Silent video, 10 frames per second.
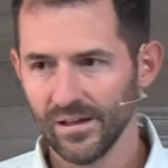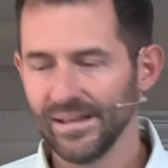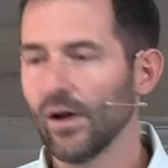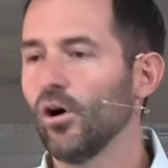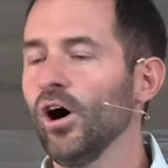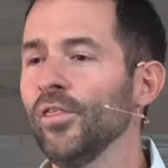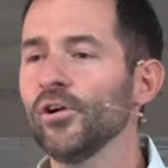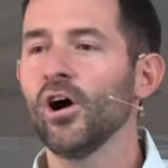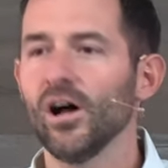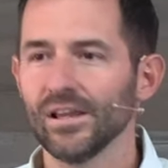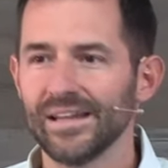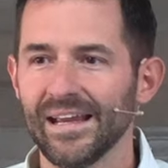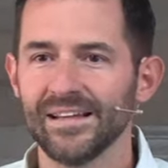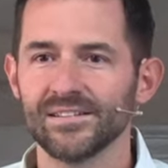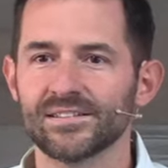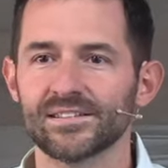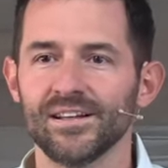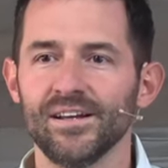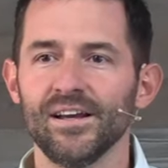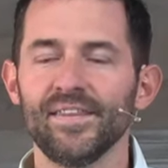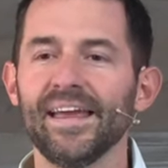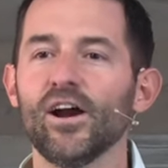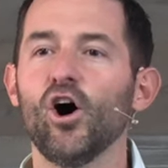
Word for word: Now, other holidays, they